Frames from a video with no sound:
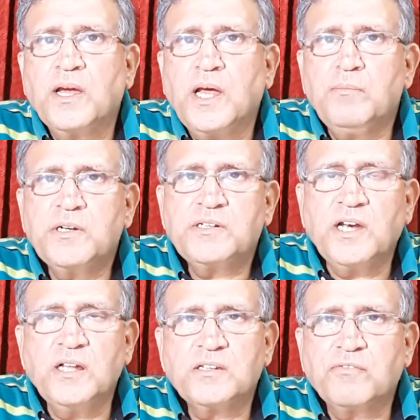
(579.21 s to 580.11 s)
Helmut
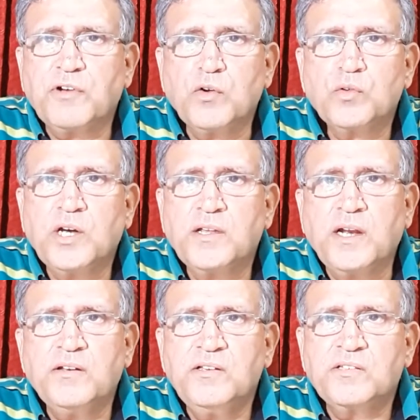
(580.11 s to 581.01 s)
tells Feluda
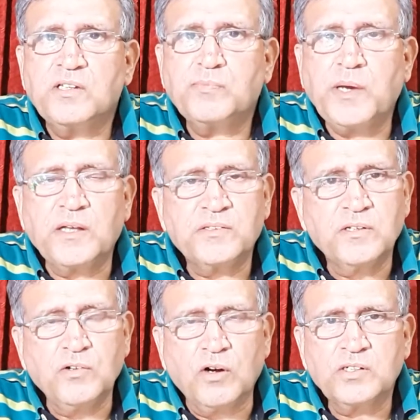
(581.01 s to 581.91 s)
that he suspects
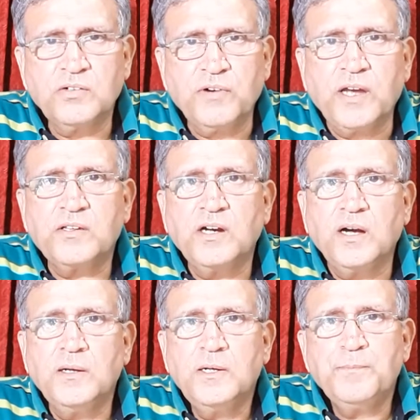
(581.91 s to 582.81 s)
Dr.
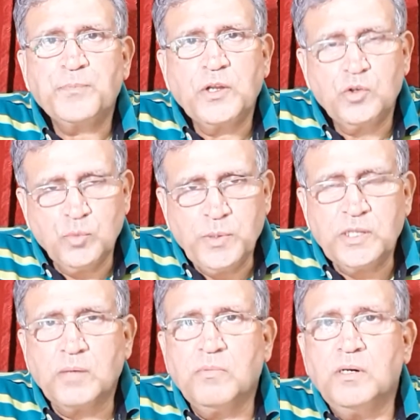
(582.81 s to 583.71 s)
Vaidya to be
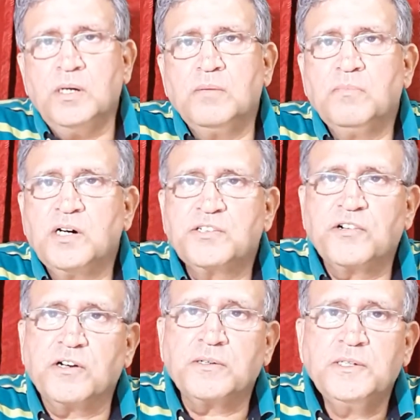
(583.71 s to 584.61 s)
the
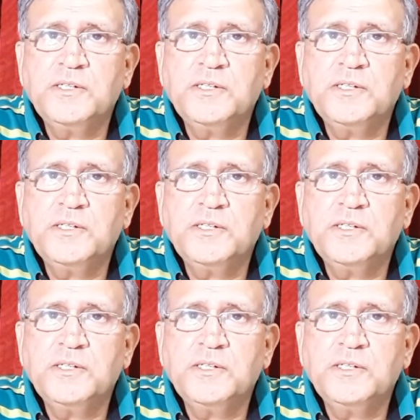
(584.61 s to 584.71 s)
murderer.